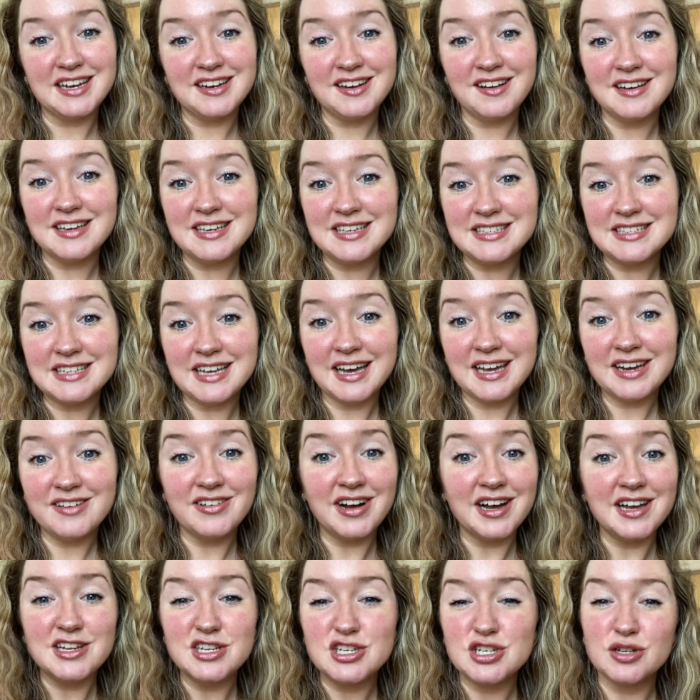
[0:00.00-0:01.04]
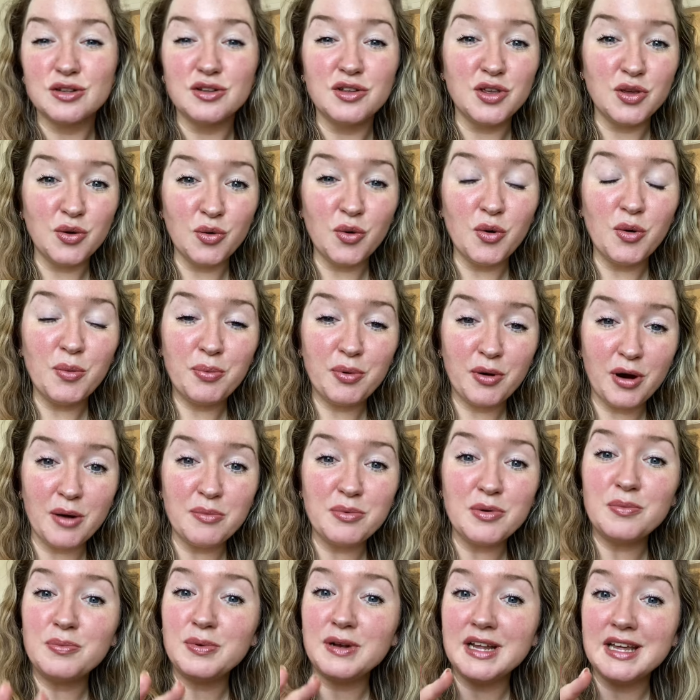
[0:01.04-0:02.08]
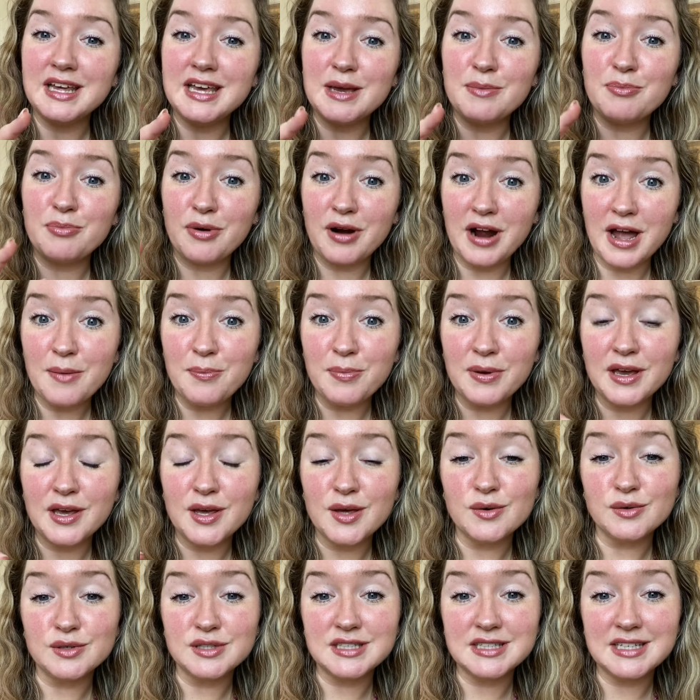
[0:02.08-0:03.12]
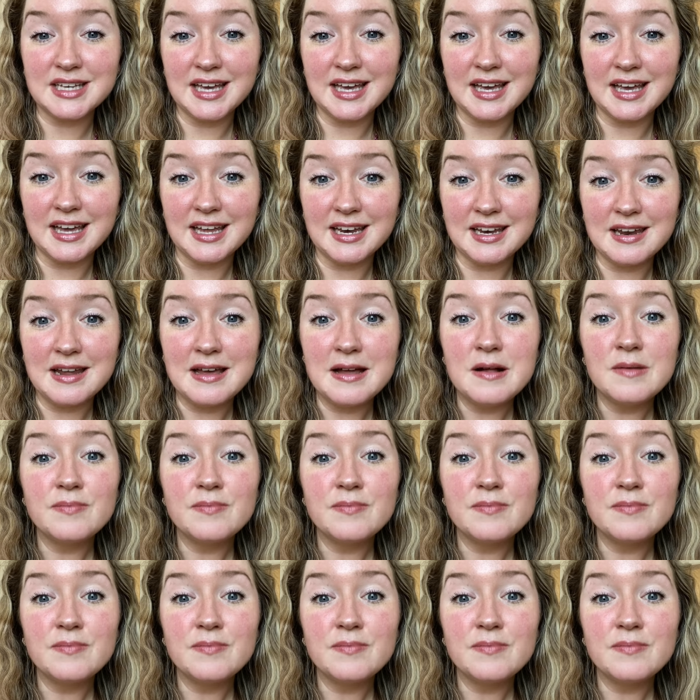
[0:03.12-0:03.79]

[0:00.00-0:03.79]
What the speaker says: like you say, Rachael, you're probably prepping your skin